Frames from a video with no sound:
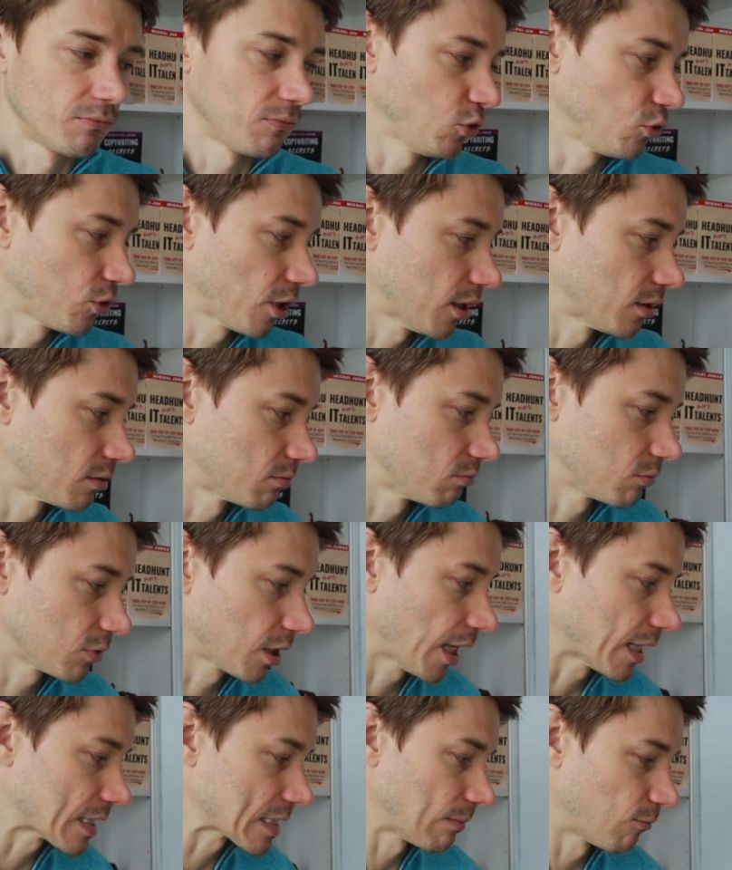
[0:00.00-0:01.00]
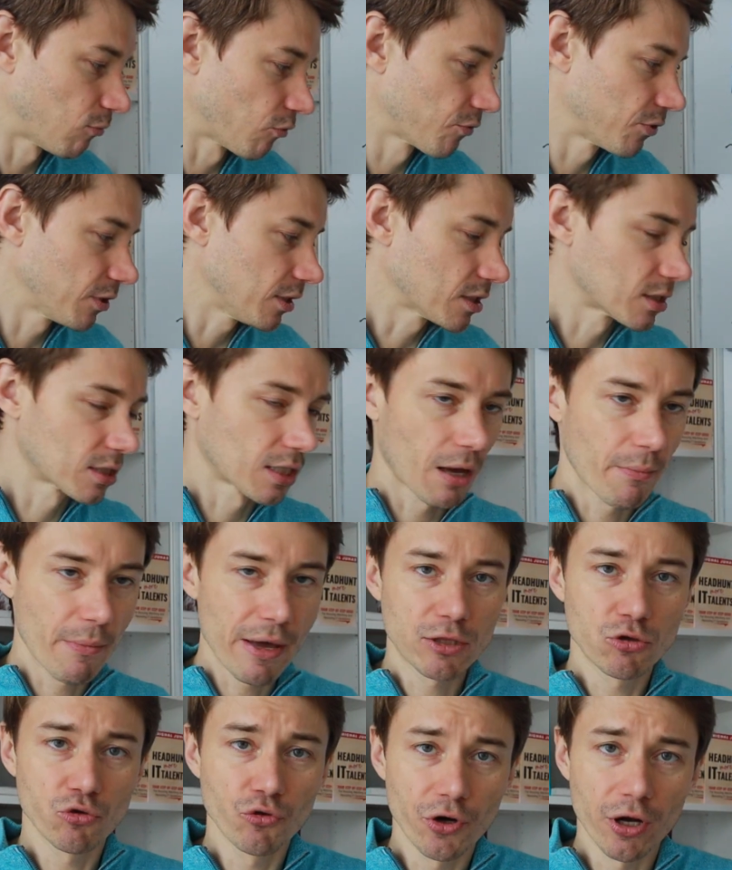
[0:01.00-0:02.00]
You can get some of these
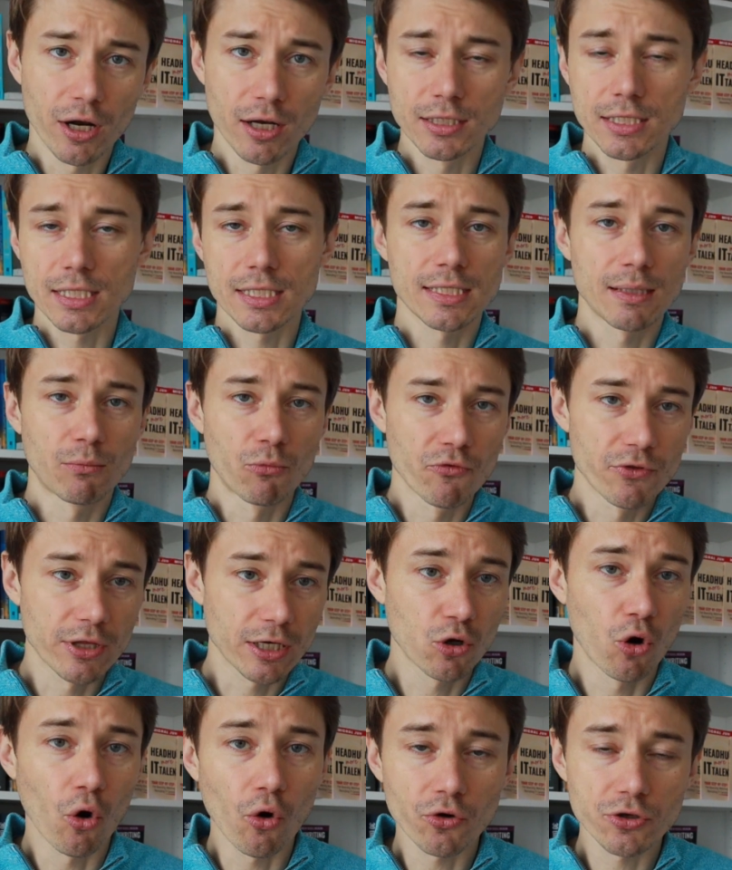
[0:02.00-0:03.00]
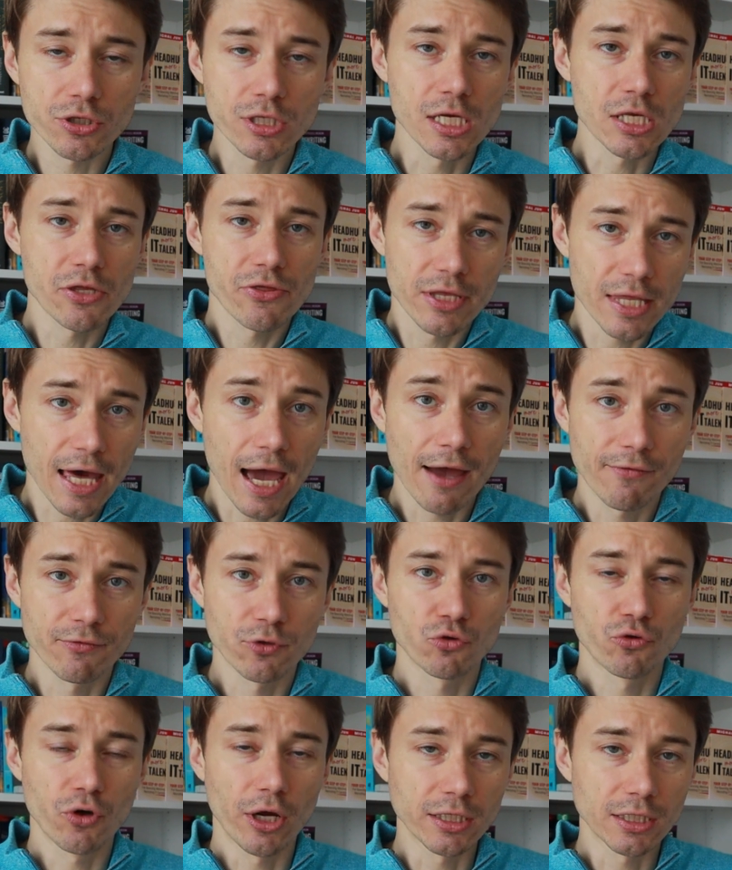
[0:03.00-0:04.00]
materials, some of the courses that I
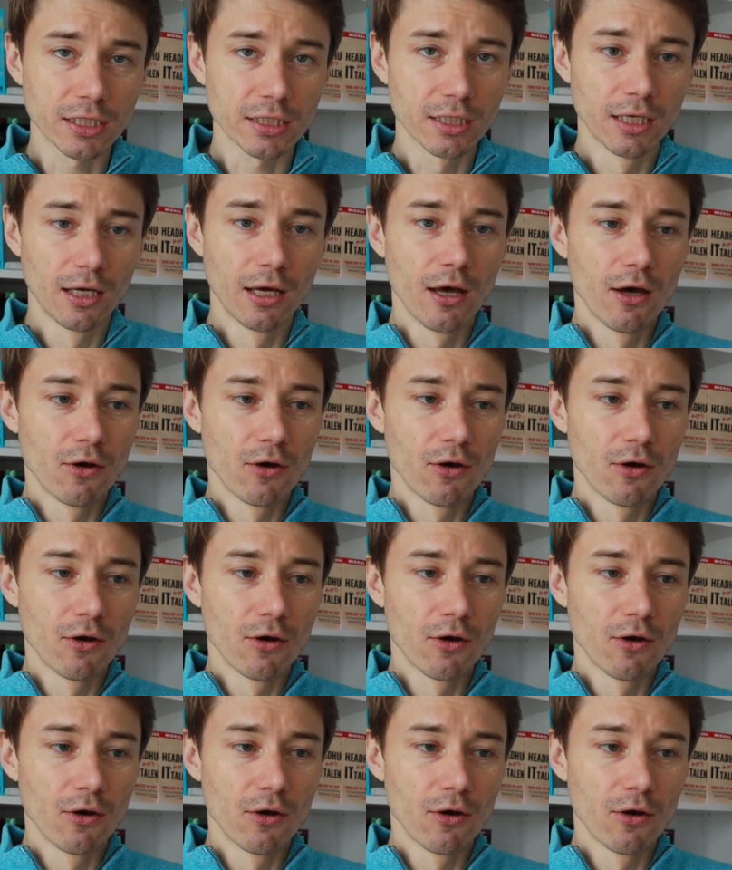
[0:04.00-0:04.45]
have created